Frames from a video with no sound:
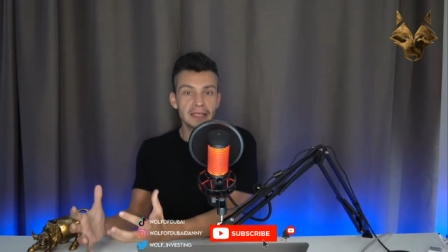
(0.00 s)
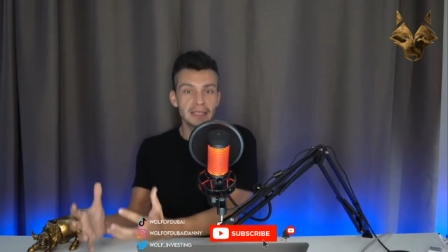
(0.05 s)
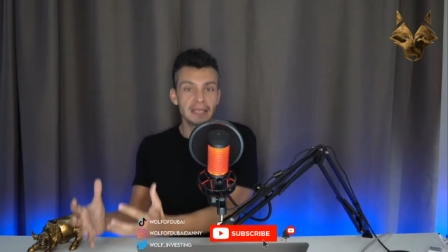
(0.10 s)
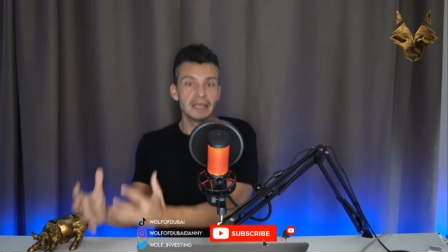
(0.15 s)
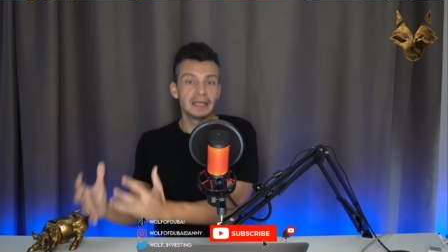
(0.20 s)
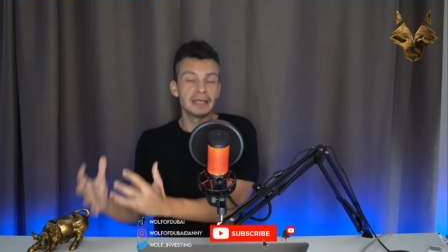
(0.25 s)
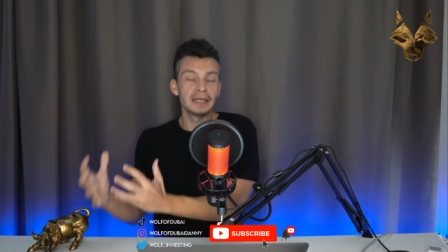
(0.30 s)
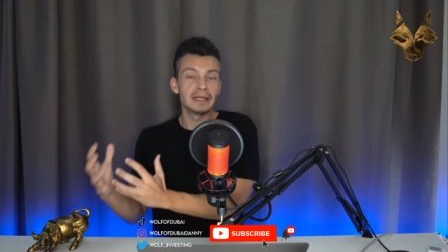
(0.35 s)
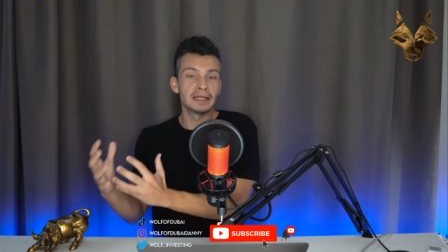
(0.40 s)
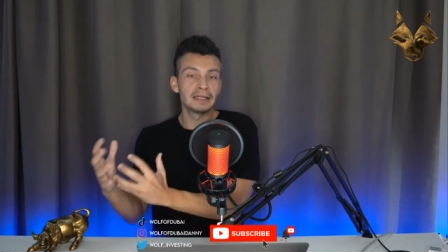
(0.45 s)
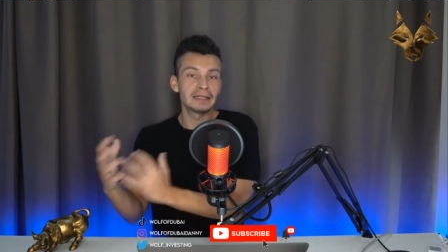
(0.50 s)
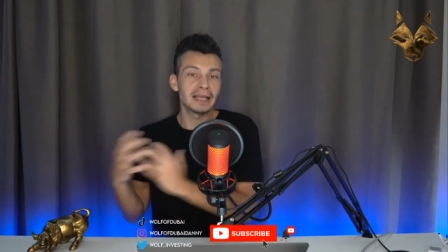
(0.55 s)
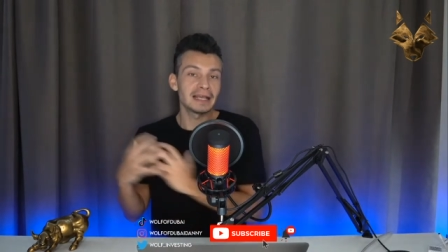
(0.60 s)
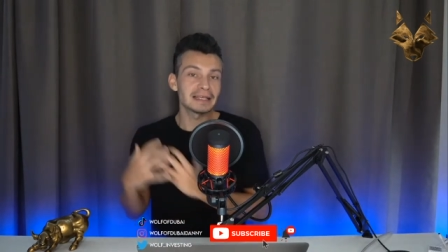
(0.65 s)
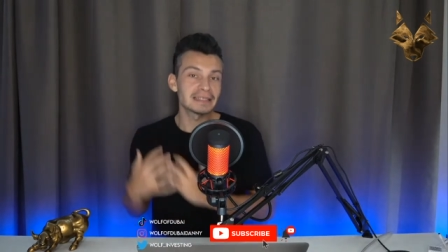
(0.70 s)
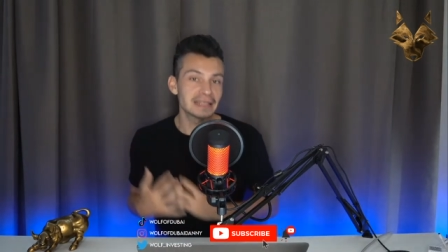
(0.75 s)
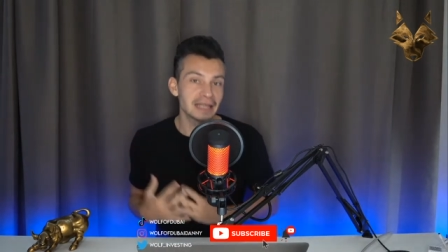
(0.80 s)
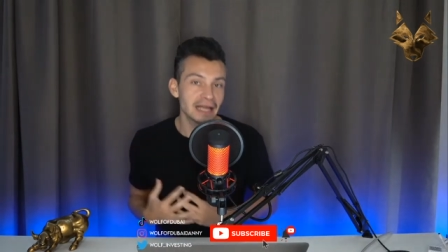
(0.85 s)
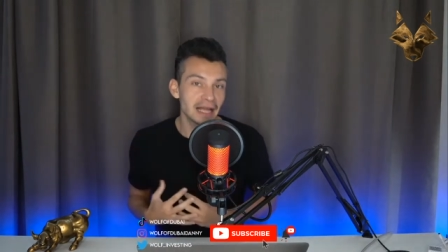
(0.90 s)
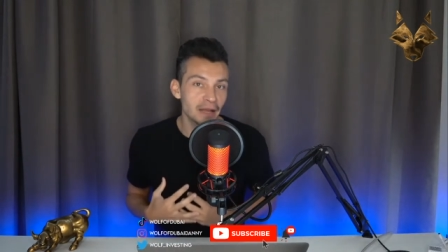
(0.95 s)

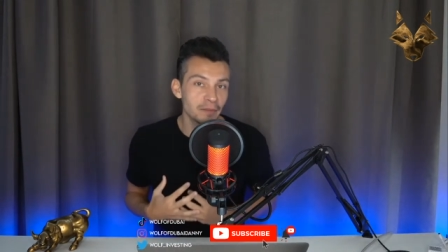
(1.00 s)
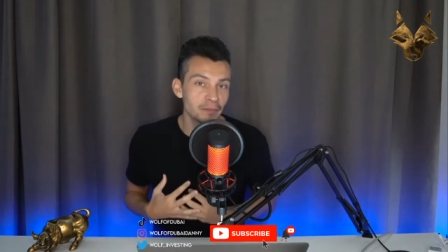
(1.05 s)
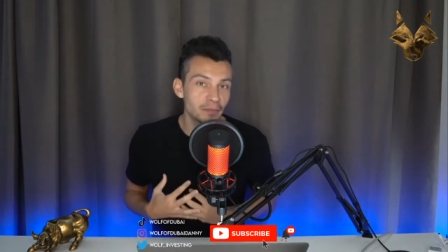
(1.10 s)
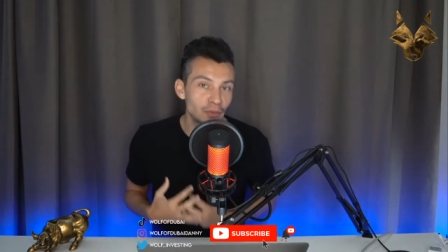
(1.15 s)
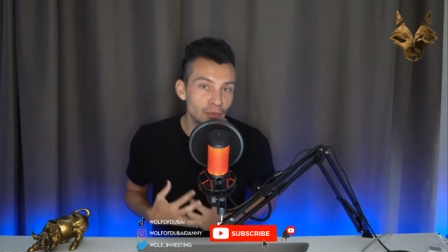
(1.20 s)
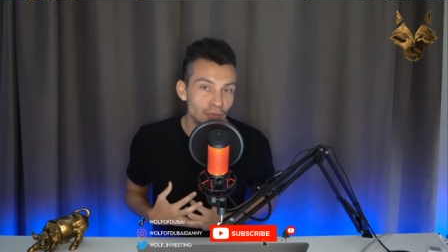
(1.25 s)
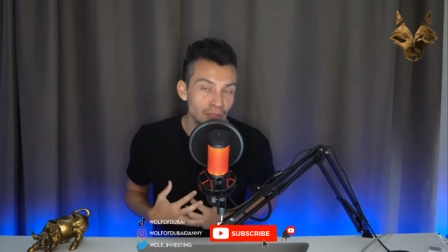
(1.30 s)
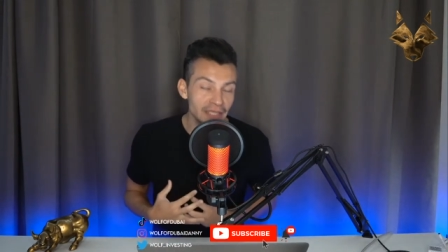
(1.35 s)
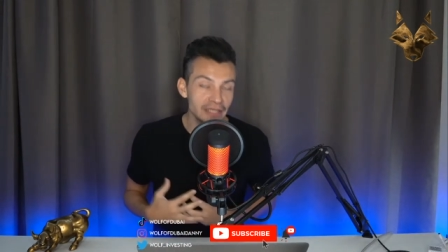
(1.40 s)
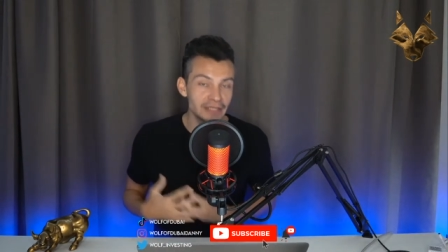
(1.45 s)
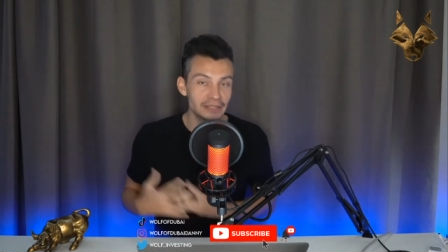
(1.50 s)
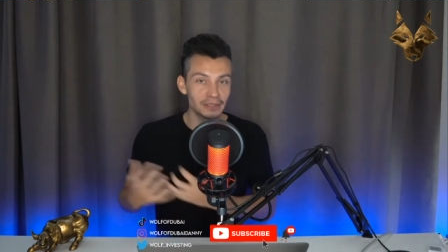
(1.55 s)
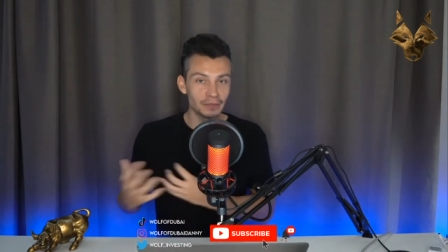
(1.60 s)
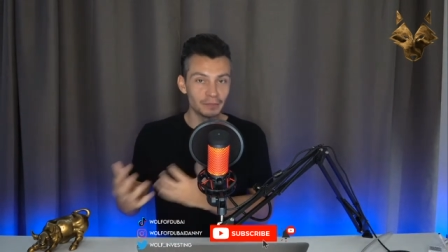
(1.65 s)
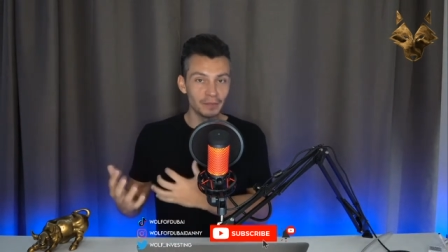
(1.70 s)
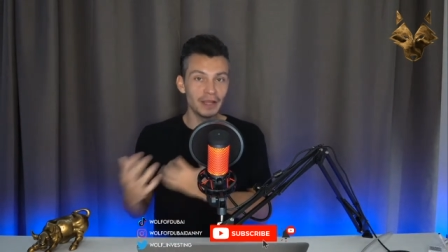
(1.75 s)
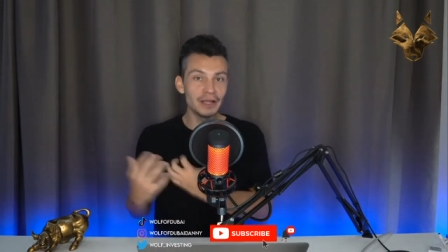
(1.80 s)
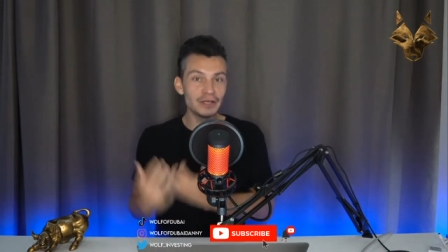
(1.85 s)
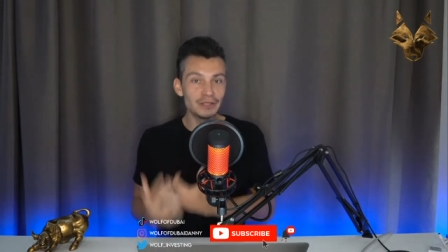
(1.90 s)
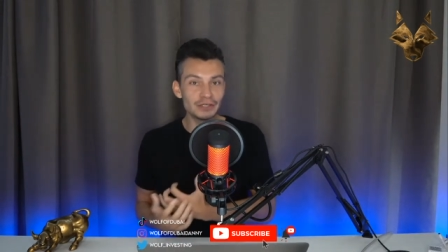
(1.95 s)
Tesla employees,
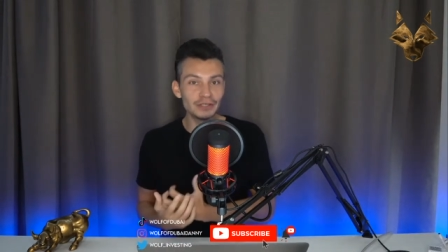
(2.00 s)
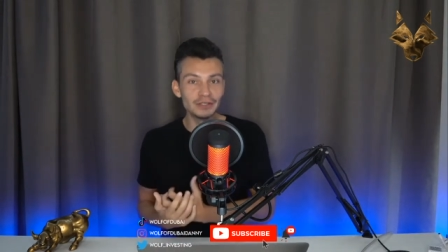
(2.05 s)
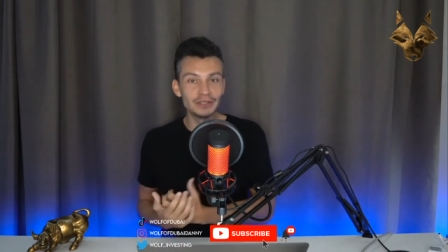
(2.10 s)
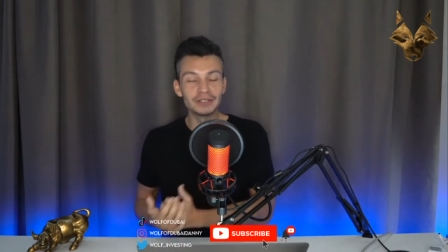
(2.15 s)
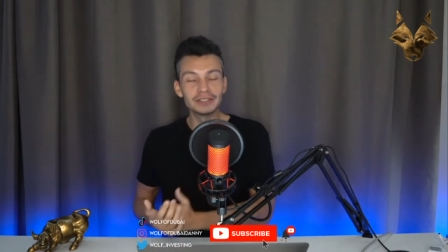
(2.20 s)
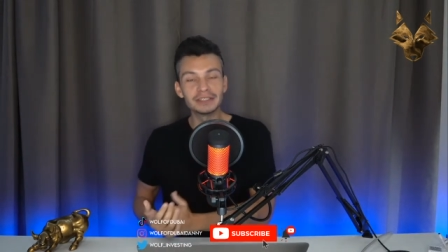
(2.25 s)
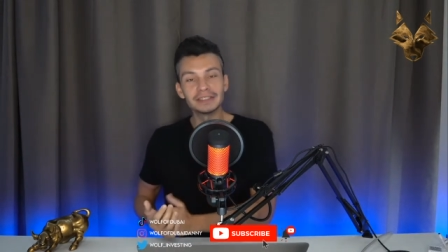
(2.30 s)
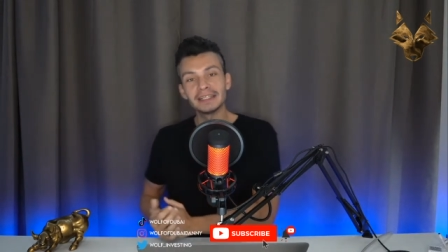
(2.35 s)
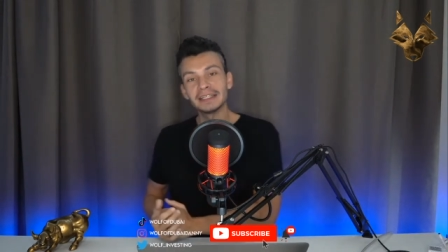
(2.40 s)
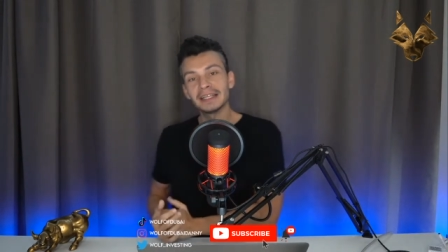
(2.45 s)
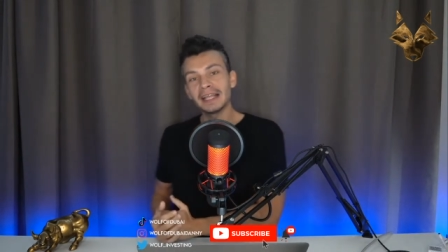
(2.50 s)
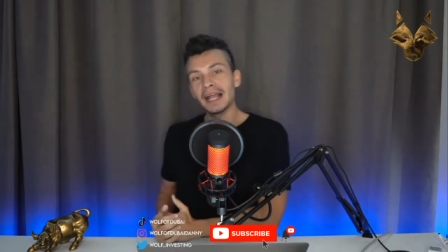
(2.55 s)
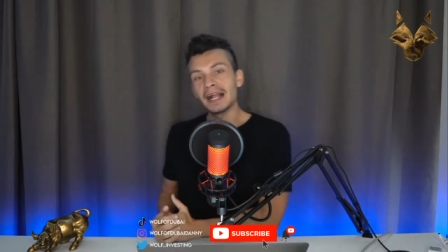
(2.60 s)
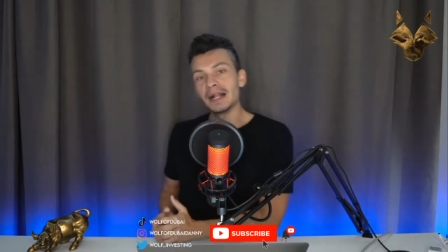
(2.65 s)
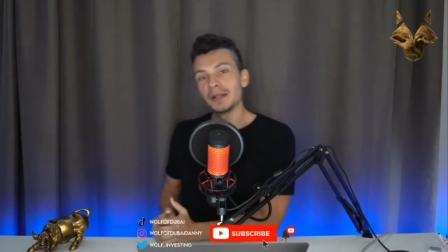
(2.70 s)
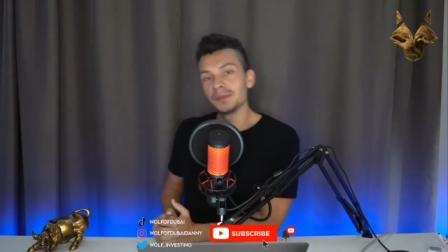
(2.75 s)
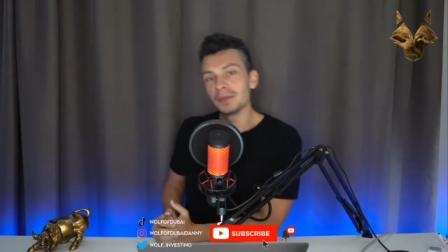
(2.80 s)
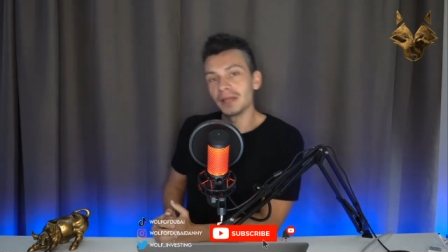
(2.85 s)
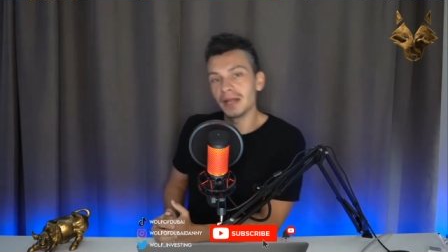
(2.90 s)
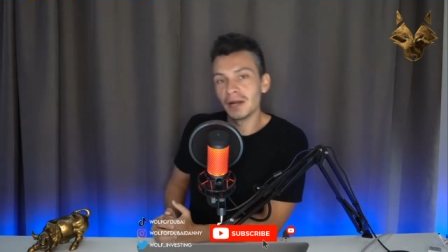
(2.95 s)
some engineers that
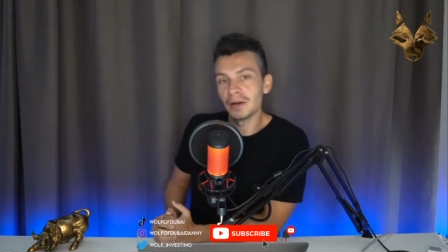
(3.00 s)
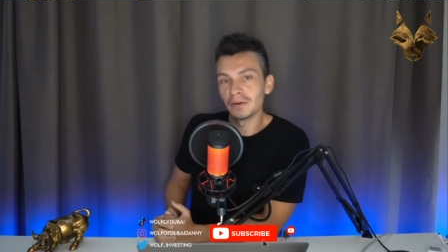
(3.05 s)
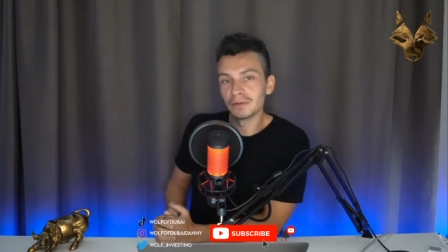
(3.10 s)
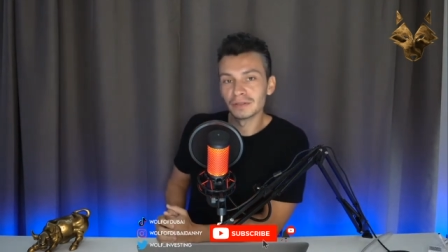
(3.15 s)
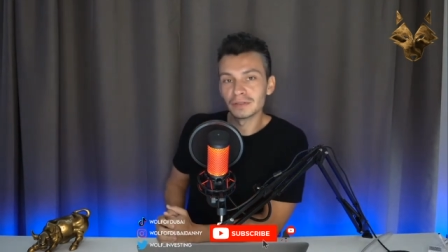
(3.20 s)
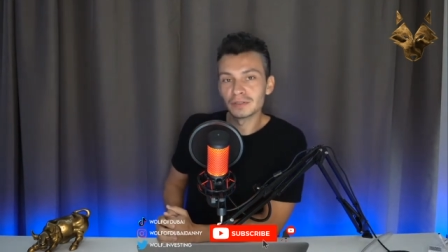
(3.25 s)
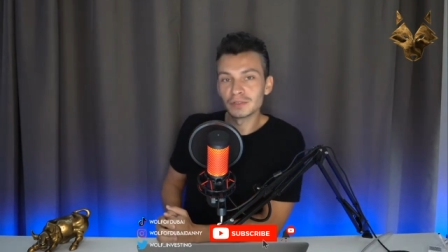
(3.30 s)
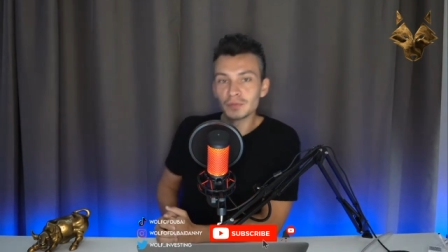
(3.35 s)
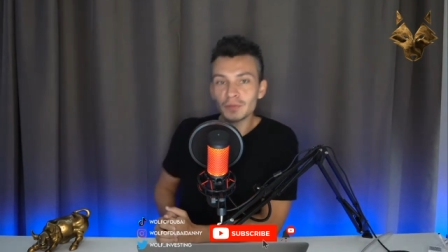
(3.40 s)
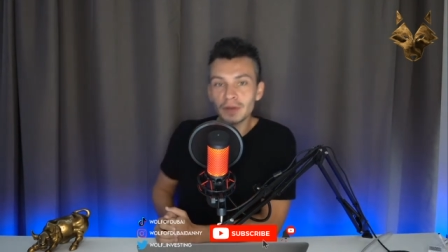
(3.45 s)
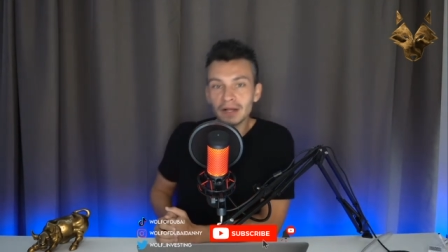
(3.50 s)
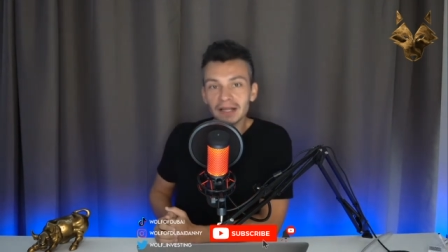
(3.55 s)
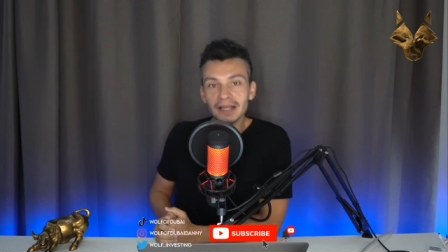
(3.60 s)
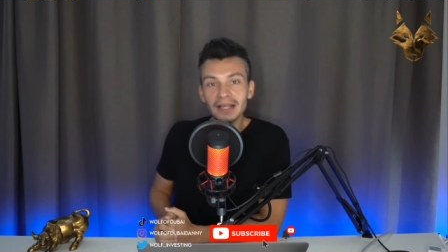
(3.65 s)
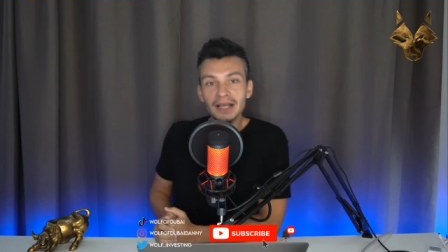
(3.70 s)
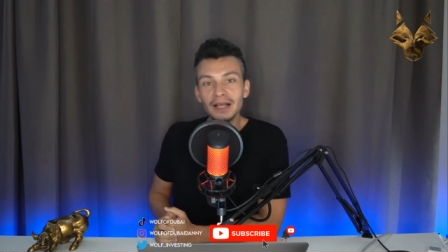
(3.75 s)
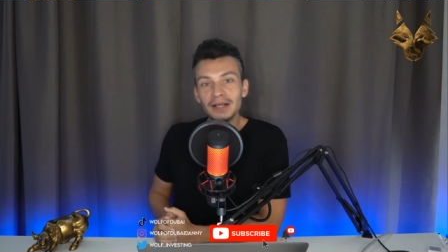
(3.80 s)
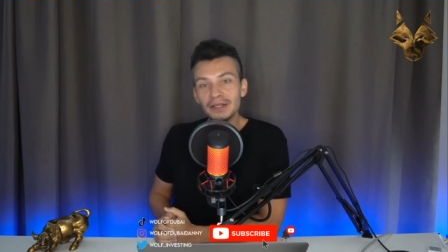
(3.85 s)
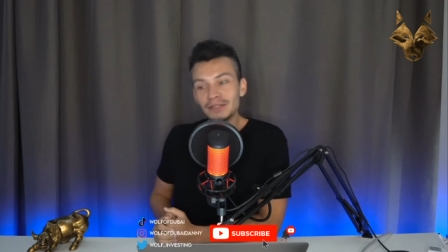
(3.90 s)
helped out as well.